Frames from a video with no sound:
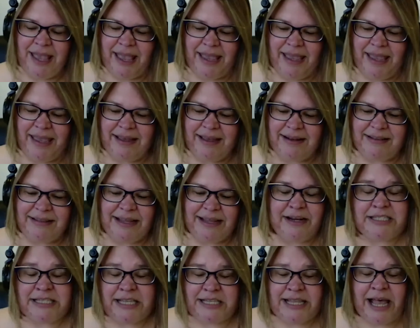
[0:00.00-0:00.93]
And
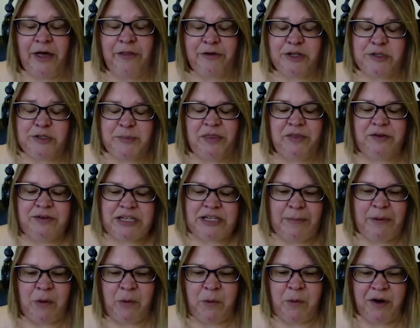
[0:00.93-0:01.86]
that's how they're spending their
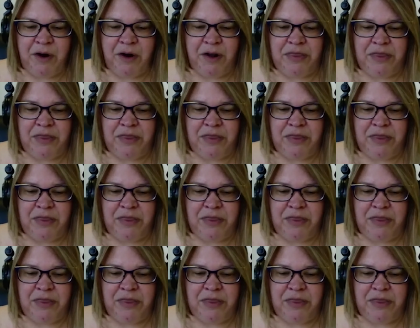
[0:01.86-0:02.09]
time at work,